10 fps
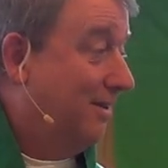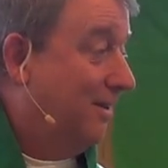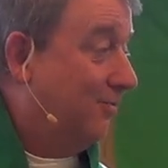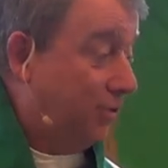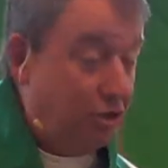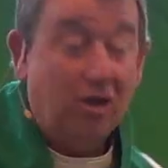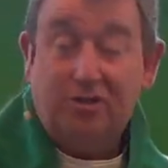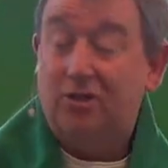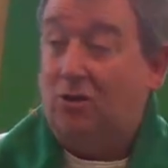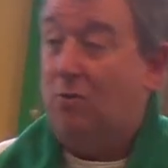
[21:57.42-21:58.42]
If the Shaw
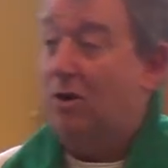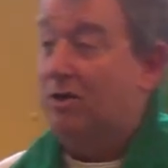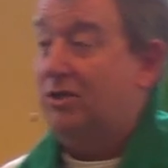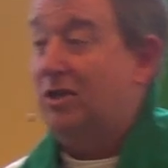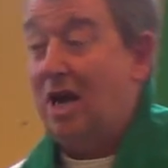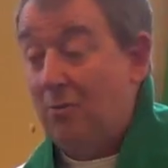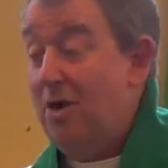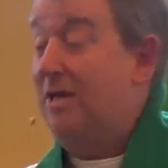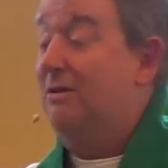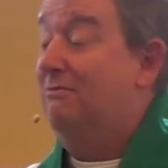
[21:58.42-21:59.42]
Center works, I
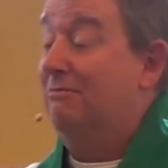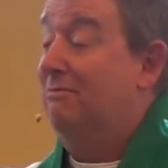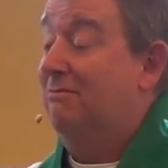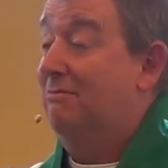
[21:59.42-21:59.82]
win.